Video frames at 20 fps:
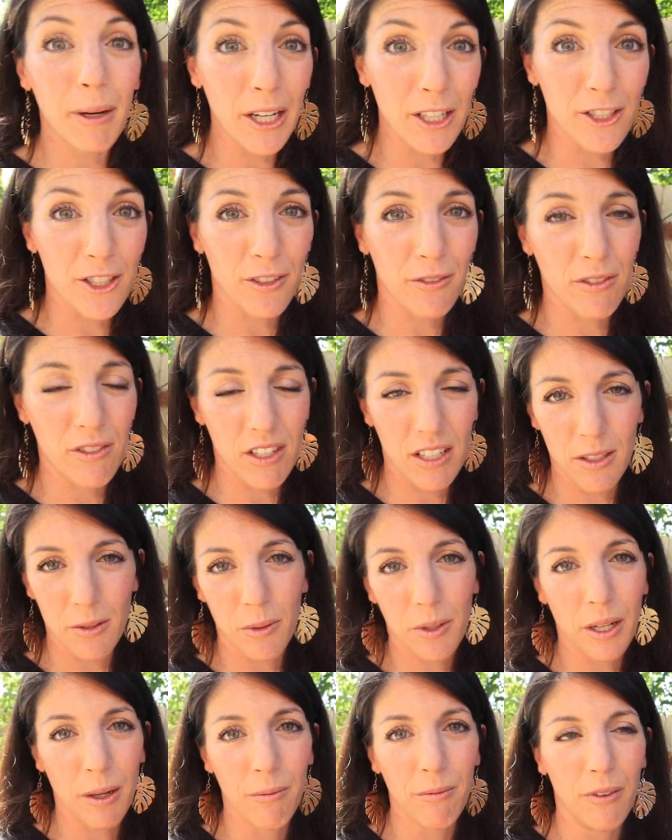bunch of seeds
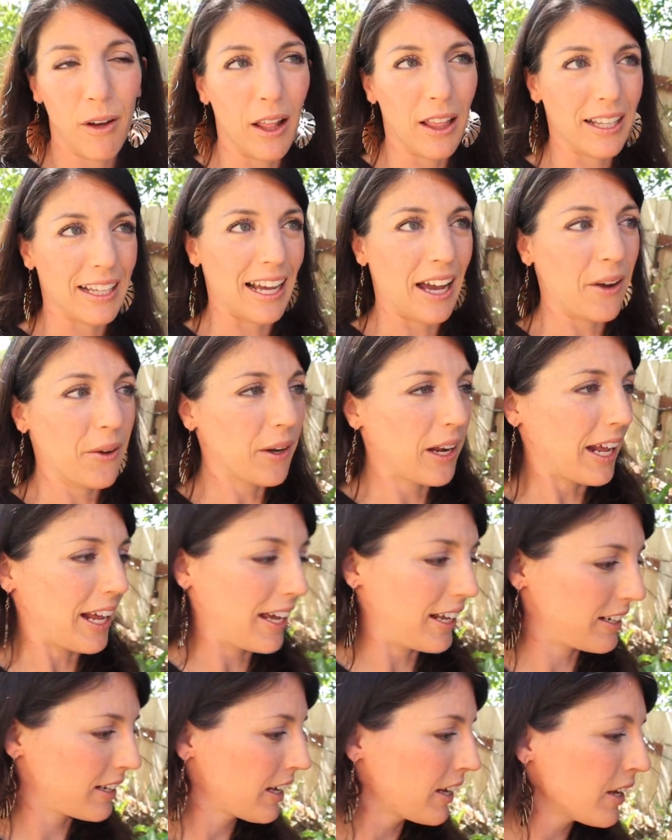would come falling out.
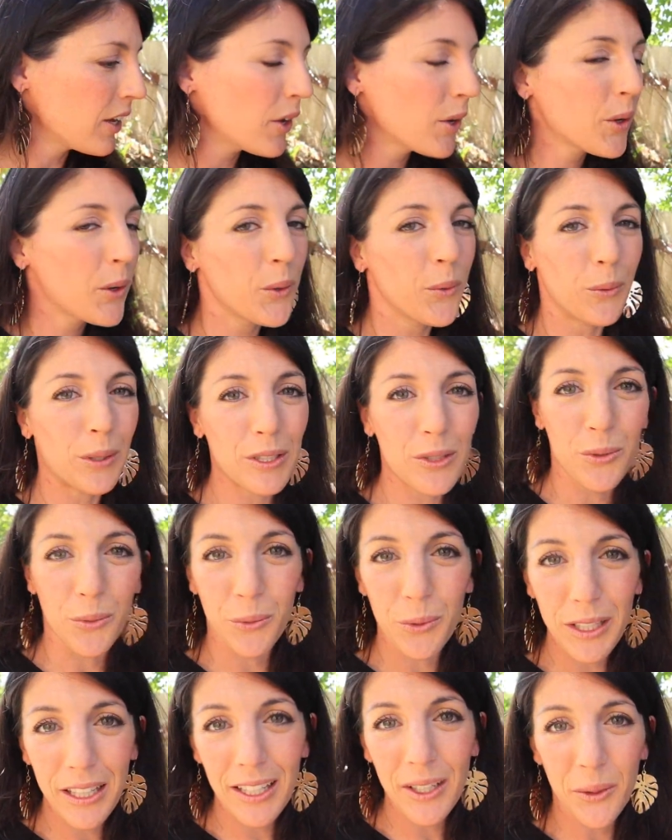And what's
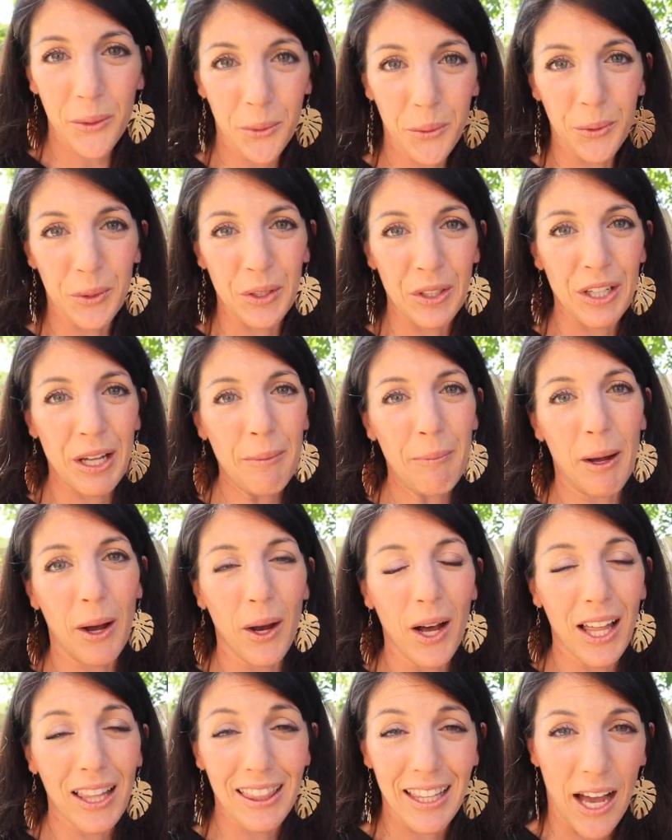really cool
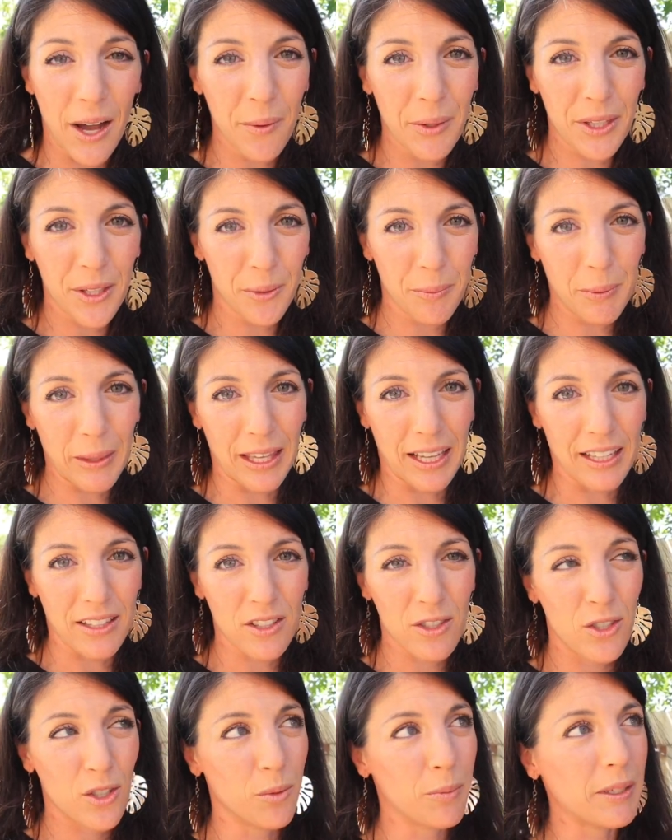about allowing your
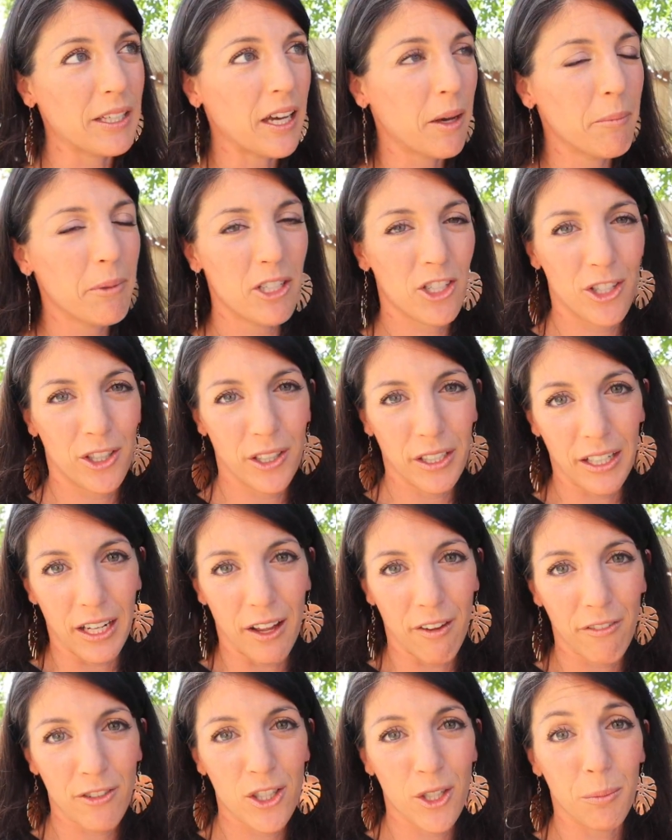plants to become mature
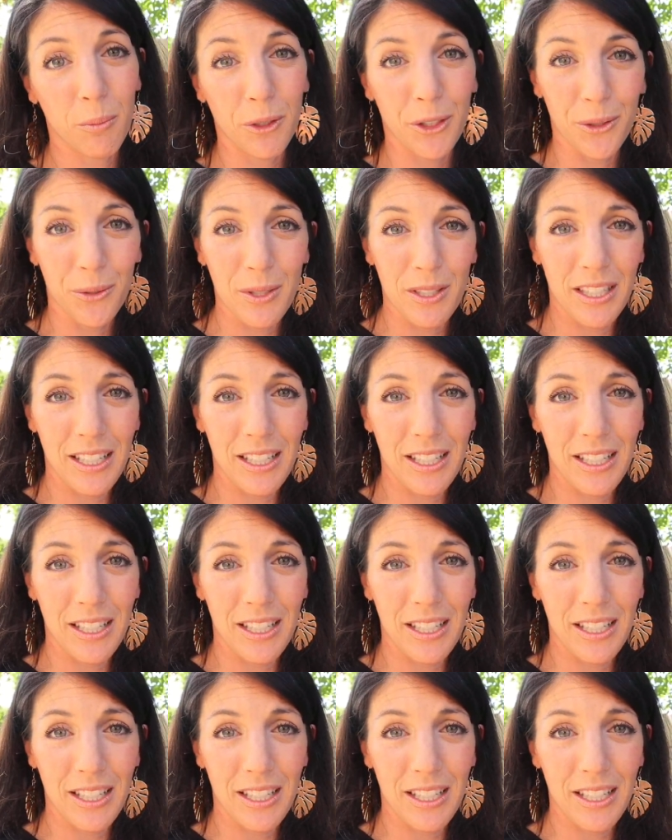enough to produce